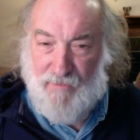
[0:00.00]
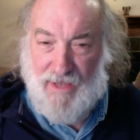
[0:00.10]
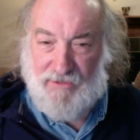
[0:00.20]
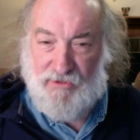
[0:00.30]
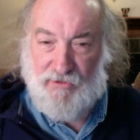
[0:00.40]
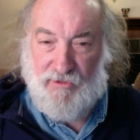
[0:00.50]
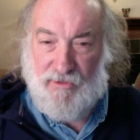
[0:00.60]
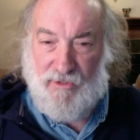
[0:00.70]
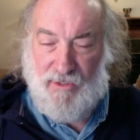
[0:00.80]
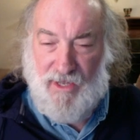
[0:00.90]

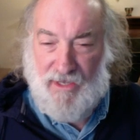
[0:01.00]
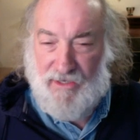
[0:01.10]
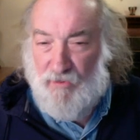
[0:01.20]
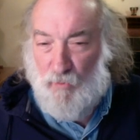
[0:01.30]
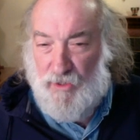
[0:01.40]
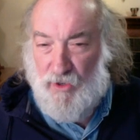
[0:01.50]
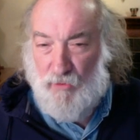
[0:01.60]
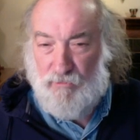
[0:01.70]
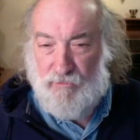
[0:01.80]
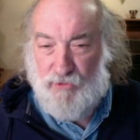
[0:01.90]
master. And yet we
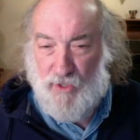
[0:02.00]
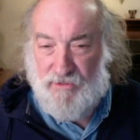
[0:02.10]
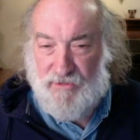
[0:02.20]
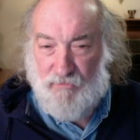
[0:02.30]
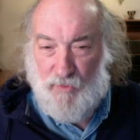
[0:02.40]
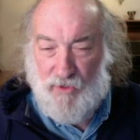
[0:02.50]
don't trust him.